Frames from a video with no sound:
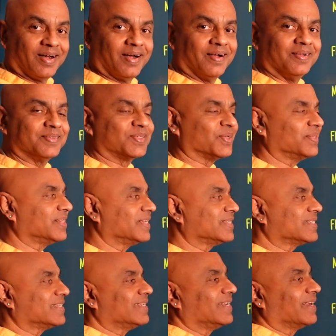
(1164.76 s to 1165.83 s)
Uh, so
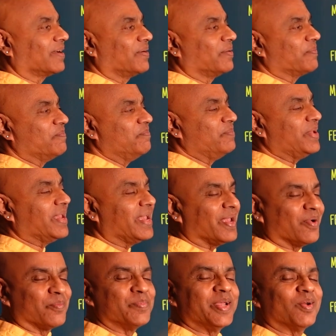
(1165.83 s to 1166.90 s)
this
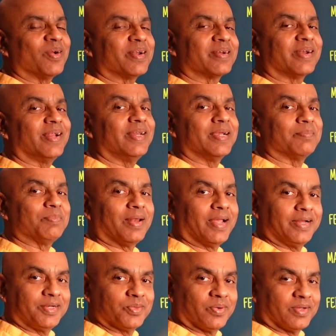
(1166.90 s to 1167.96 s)
may or may not really
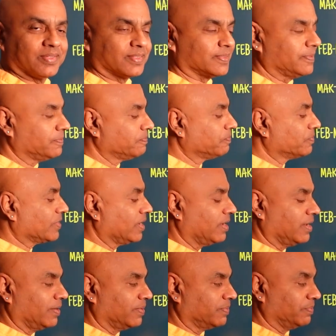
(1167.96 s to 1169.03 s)
apply to us.
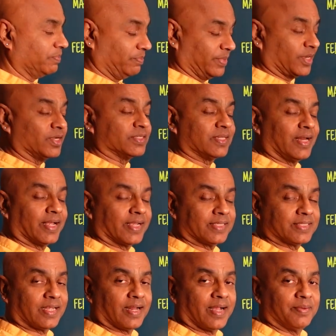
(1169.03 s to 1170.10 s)
Uh, because like I
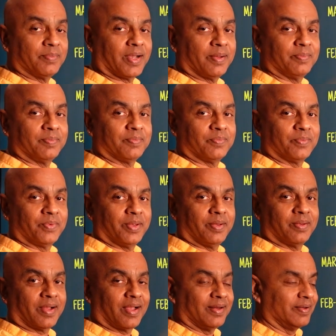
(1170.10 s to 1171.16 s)
said, I'm, I'm,
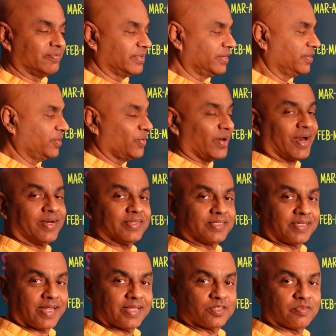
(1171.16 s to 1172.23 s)
we, I live in United
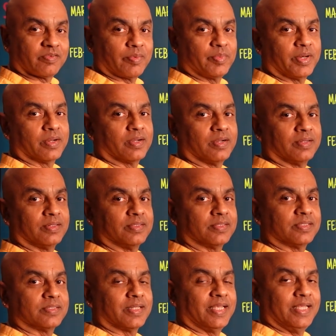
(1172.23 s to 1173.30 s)
States of America. This
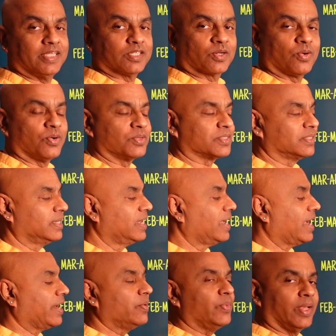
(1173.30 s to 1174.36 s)
is the East Coast
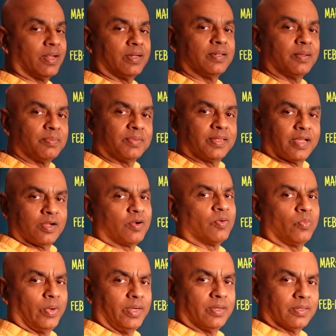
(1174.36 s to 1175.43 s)
and we are in the thick
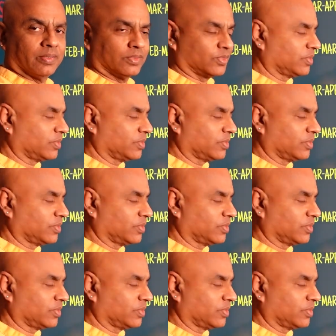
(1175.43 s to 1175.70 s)
of winter.